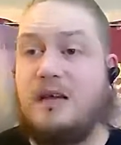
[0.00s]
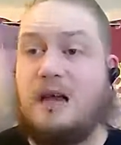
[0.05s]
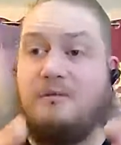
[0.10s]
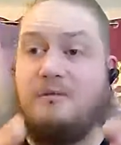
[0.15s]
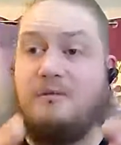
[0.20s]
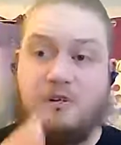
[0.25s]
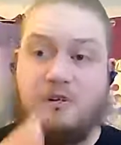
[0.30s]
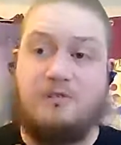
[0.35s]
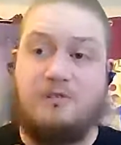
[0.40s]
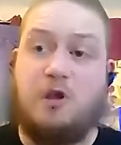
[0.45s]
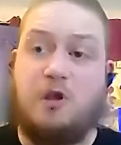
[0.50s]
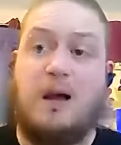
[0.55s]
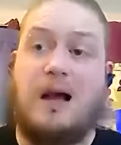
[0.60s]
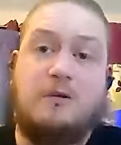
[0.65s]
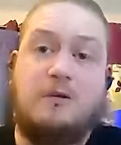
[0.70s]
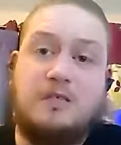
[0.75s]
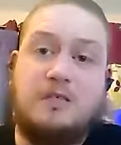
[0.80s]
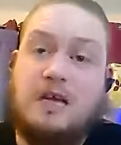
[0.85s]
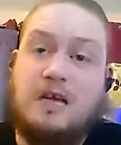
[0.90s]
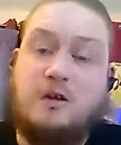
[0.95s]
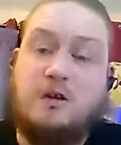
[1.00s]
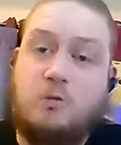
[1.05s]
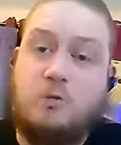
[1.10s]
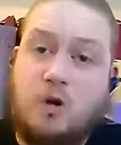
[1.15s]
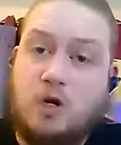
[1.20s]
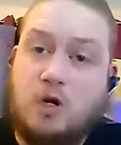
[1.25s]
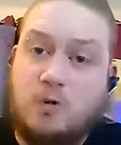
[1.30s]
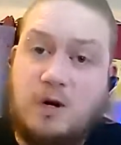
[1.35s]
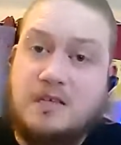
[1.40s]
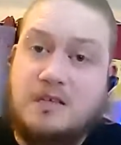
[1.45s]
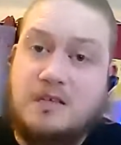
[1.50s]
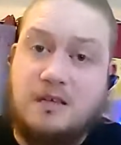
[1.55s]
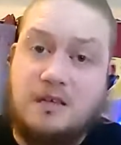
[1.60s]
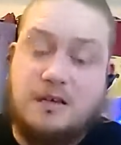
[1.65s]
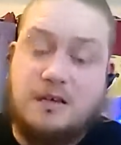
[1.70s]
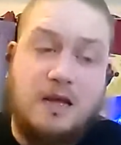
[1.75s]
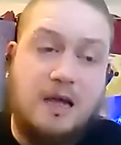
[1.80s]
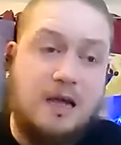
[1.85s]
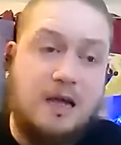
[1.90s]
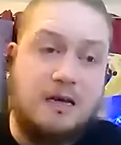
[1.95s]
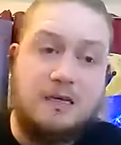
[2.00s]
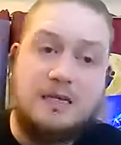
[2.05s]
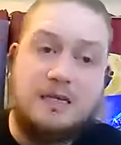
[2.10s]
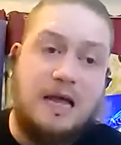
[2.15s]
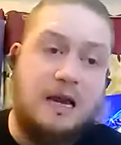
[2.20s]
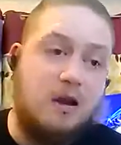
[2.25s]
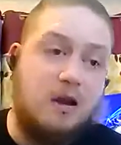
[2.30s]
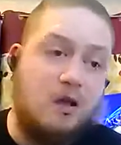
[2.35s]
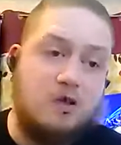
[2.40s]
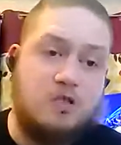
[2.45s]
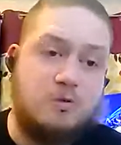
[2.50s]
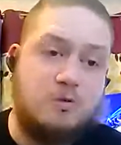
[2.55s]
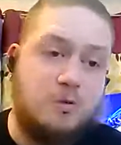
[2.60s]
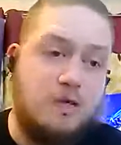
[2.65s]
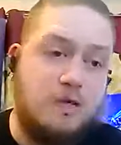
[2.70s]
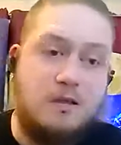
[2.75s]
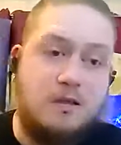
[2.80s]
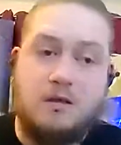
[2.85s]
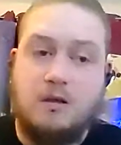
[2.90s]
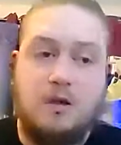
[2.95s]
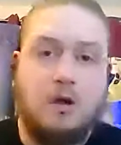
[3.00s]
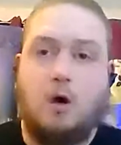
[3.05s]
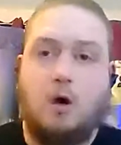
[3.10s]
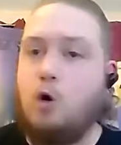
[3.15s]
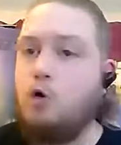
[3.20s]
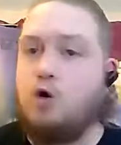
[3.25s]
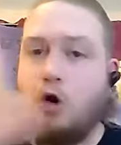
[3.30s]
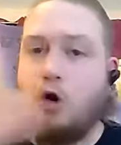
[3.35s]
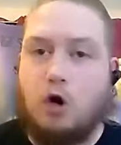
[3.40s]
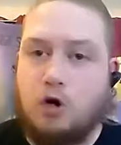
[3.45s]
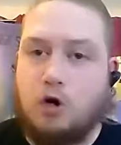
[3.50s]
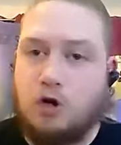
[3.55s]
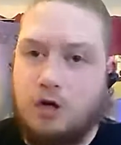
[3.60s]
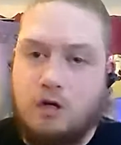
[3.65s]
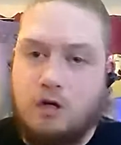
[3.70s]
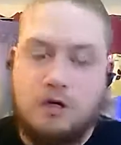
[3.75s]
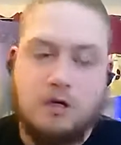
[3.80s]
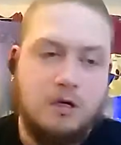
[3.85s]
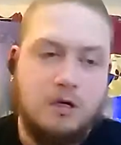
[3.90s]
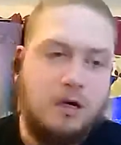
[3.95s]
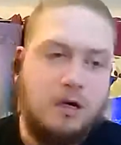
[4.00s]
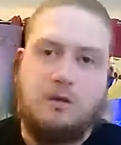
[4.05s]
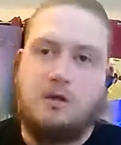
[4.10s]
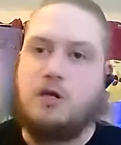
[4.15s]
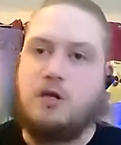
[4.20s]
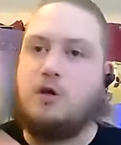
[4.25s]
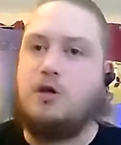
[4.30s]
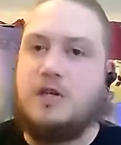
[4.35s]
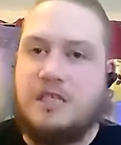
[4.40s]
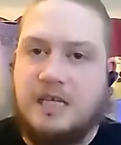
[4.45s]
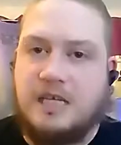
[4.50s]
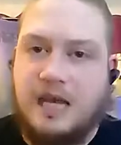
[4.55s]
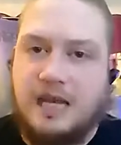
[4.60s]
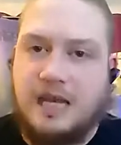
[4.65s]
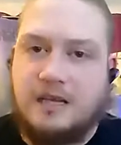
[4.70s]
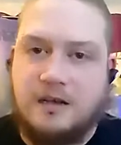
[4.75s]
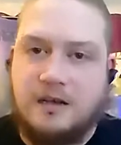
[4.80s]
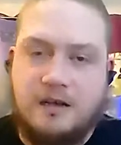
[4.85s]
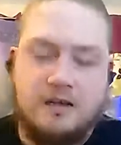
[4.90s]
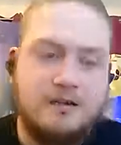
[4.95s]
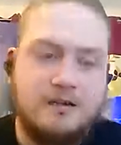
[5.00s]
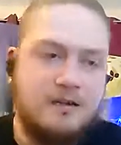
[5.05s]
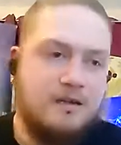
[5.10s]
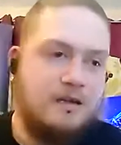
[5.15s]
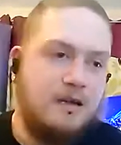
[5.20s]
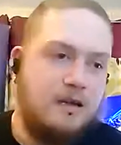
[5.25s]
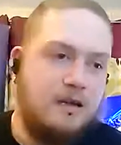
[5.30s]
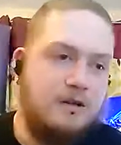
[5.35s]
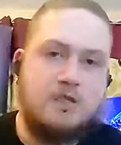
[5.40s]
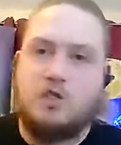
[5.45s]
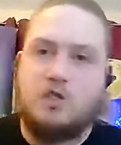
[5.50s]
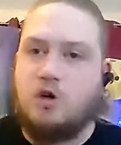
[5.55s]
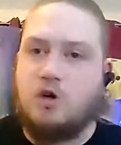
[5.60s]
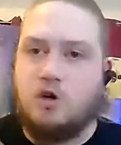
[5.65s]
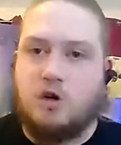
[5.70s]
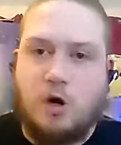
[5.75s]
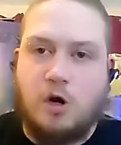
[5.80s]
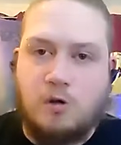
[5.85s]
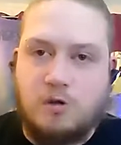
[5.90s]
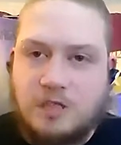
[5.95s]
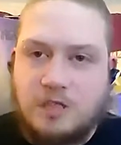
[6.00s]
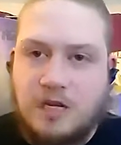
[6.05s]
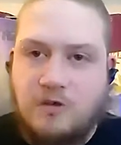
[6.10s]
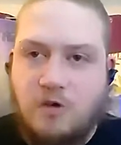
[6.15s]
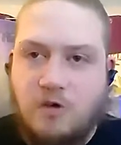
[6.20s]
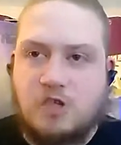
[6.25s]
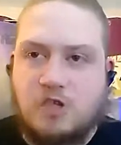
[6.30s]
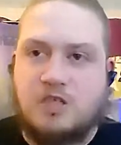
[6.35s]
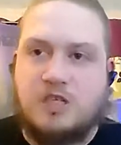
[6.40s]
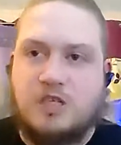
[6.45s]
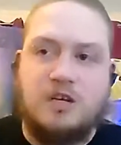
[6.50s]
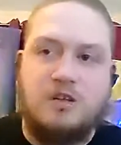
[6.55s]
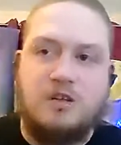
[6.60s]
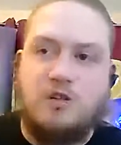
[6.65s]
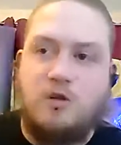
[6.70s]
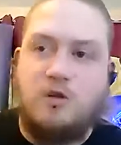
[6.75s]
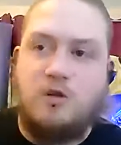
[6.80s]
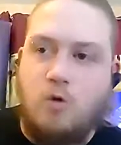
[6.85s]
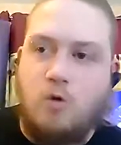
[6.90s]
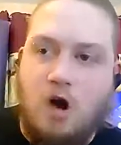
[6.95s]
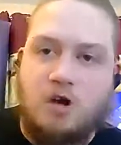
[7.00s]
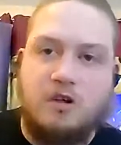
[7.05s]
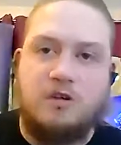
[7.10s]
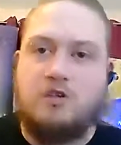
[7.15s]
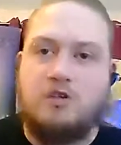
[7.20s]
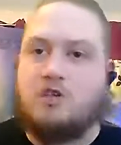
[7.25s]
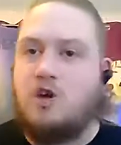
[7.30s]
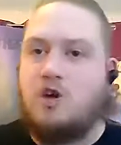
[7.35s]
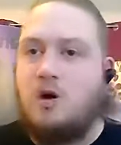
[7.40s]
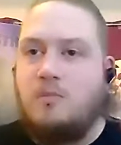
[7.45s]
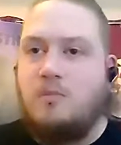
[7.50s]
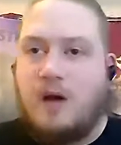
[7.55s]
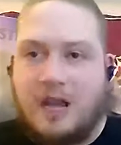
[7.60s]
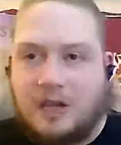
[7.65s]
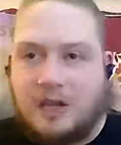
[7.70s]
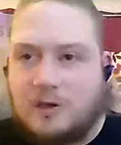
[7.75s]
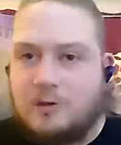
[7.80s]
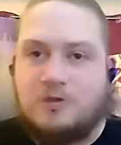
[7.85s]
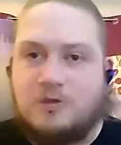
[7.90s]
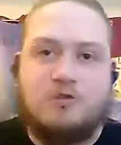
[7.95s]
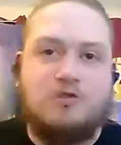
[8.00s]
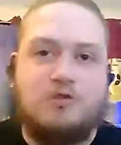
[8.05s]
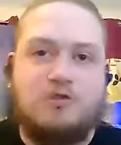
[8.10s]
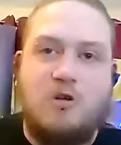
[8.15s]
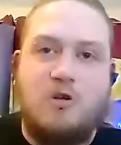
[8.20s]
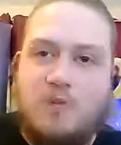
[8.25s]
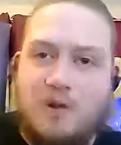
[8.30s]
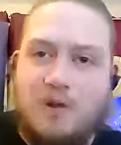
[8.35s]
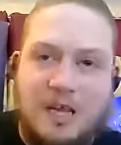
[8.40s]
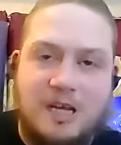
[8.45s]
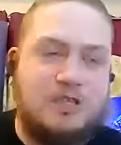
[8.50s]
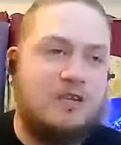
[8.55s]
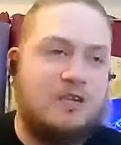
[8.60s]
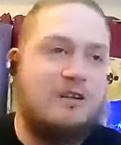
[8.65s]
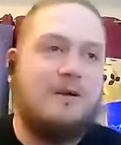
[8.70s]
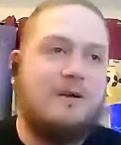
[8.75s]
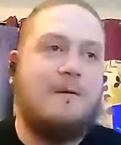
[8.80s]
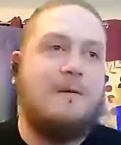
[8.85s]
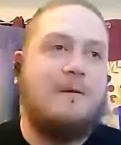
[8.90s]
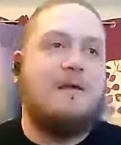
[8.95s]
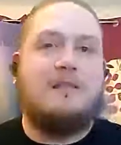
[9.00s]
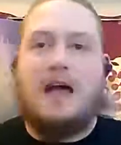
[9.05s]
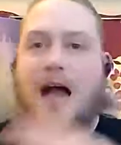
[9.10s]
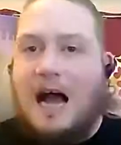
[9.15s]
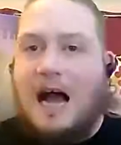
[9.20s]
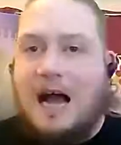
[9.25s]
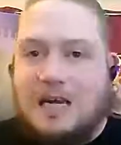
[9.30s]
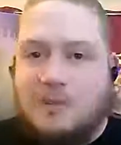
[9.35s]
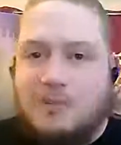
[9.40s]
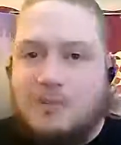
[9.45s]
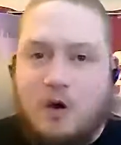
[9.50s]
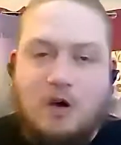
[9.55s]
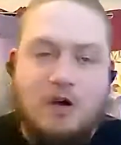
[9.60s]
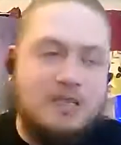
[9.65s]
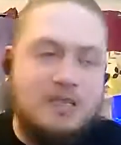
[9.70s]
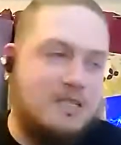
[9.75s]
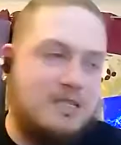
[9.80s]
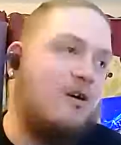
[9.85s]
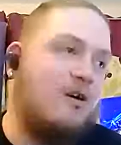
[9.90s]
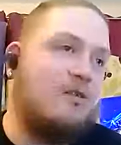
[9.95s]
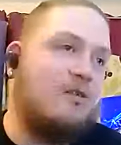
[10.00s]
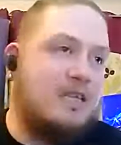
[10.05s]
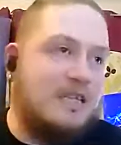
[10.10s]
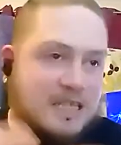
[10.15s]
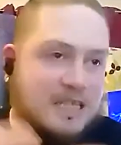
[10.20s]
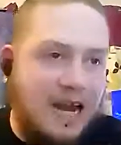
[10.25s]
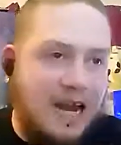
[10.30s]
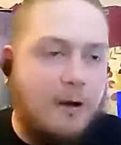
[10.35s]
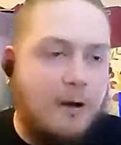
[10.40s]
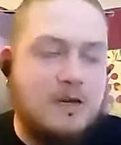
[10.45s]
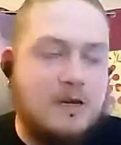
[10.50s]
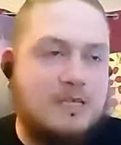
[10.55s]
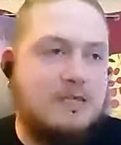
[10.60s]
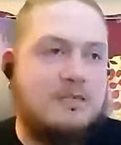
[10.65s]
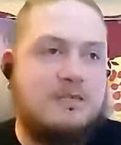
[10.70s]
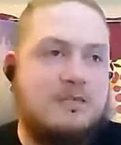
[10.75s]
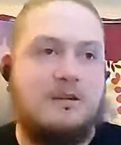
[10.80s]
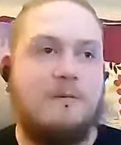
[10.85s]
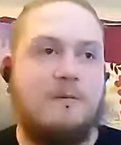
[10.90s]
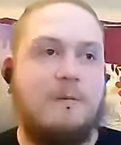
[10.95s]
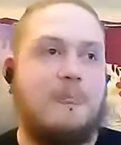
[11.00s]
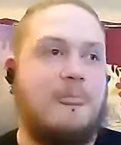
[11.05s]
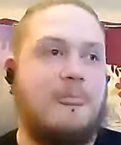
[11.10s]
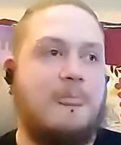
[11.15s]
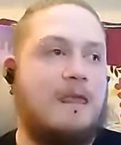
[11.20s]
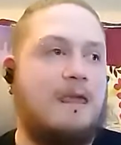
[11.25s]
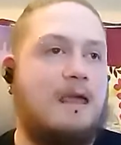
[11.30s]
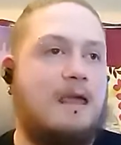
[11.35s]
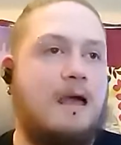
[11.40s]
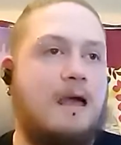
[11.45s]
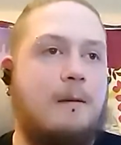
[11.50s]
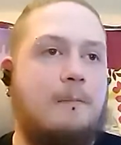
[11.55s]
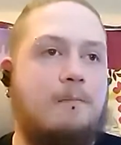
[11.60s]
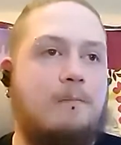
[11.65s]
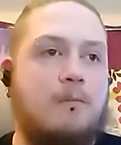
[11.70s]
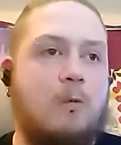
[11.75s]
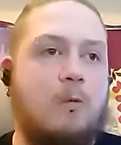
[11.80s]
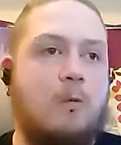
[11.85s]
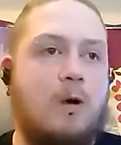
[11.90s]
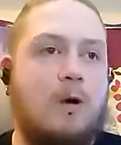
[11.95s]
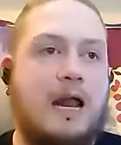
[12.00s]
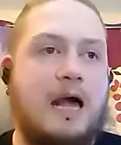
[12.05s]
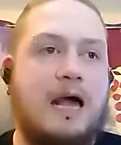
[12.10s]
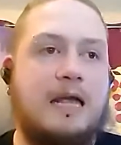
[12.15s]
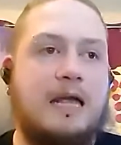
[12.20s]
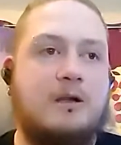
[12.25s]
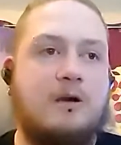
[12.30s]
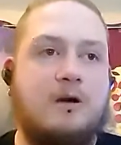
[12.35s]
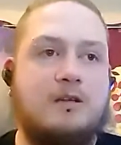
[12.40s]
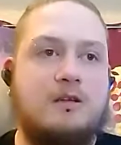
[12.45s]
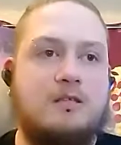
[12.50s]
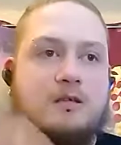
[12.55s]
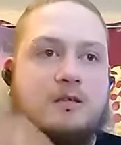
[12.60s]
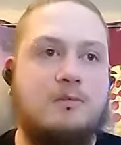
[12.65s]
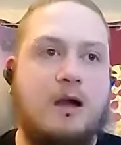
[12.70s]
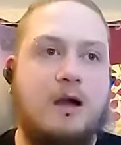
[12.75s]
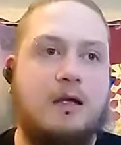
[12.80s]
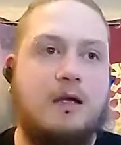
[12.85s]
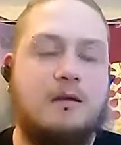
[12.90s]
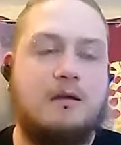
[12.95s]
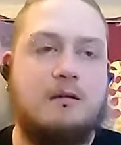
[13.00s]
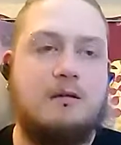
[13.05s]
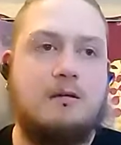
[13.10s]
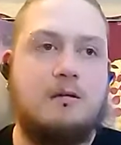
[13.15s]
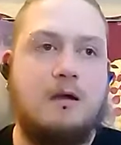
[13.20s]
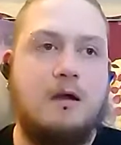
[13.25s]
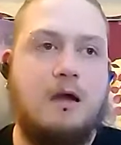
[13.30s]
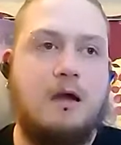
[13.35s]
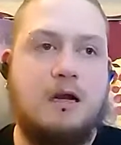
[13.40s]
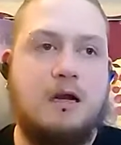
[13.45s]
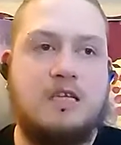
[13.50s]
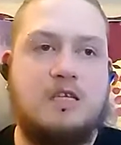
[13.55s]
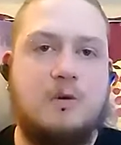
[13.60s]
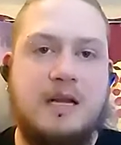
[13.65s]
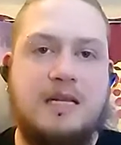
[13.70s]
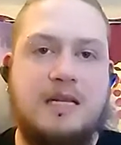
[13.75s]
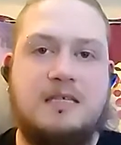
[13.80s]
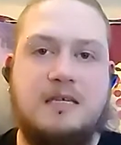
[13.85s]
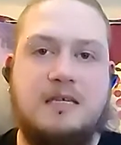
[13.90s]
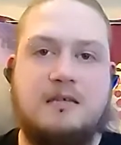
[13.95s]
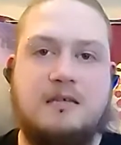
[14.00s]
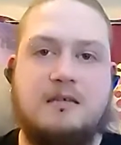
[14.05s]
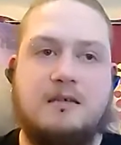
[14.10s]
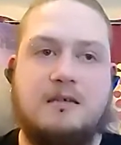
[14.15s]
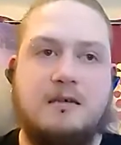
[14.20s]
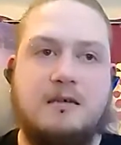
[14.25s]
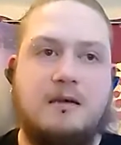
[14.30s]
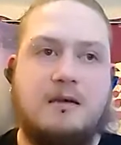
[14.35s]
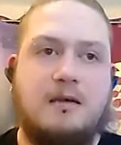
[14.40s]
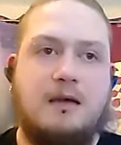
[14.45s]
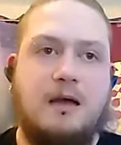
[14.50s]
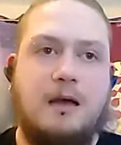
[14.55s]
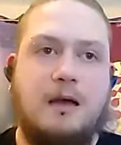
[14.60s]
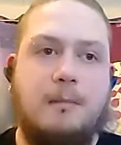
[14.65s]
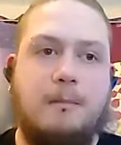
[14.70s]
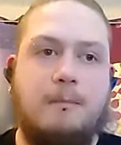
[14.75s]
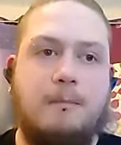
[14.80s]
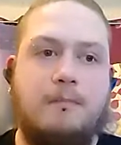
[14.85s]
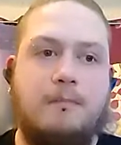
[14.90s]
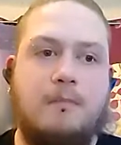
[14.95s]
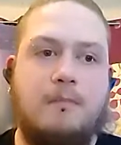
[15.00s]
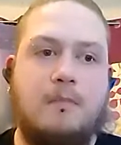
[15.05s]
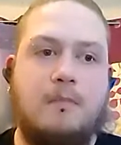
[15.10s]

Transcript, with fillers: and for a few hours I could watch wrestling and get lost with Hulk Hogan and The Undertaker and Stone Cold Steve Austin and The Rock and Shawn Michaels and Triple H and the Hardy Boys and all these characters and um, when I got into my early 20s, um,